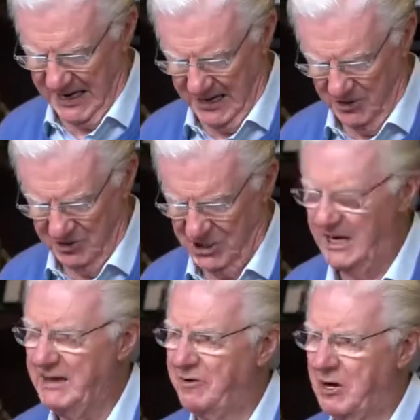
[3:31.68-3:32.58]
energy
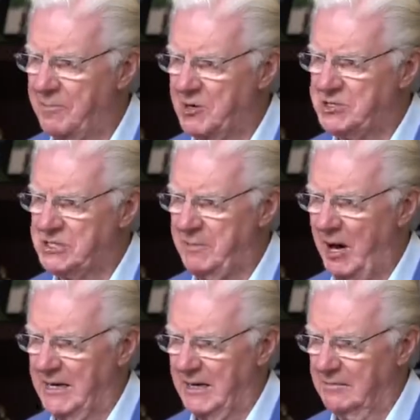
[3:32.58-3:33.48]
leaving a person's
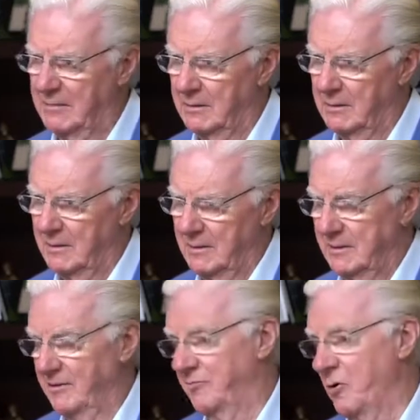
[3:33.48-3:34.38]
body.
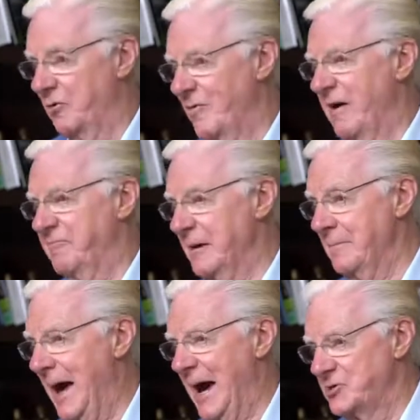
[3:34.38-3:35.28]
He was photographing
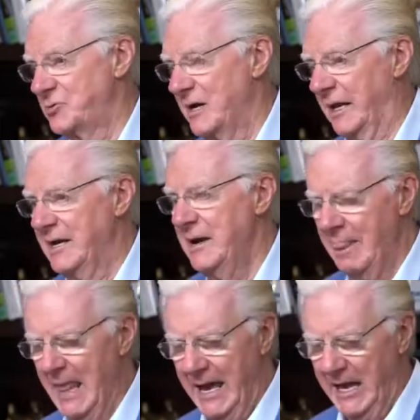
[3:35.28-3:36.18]
mass, really,
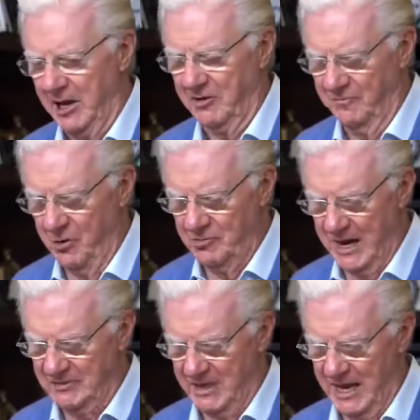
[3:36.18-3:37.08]
and he could photograph the